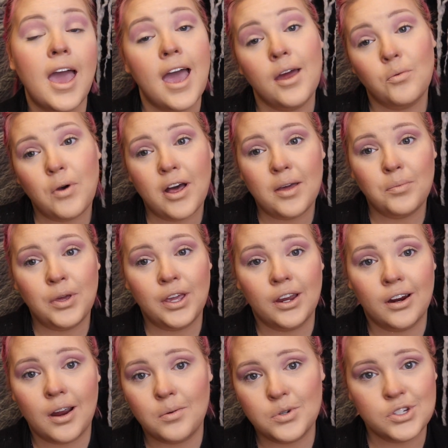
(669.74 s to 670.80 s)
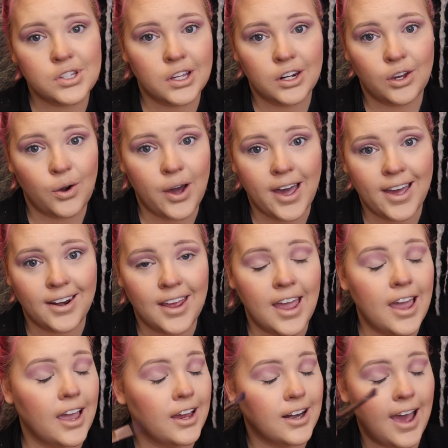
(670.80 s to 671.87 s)
And while I'm here, I'm just gonna go ahead
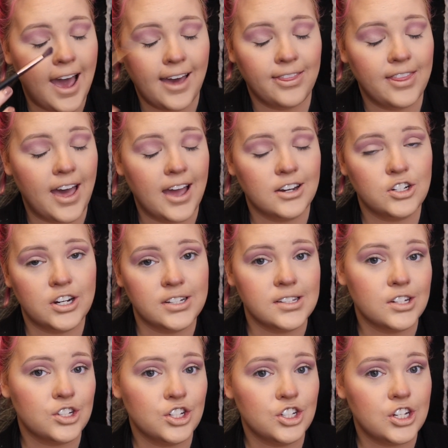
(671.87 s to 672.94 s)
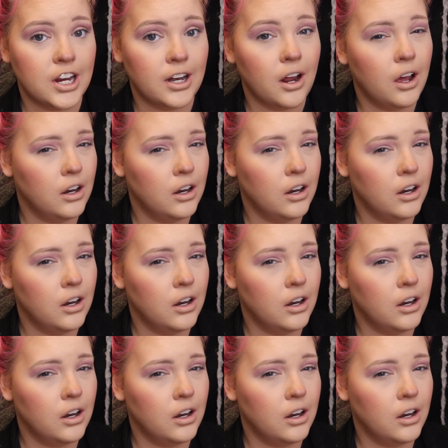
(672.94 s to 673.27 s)
and add that transition shade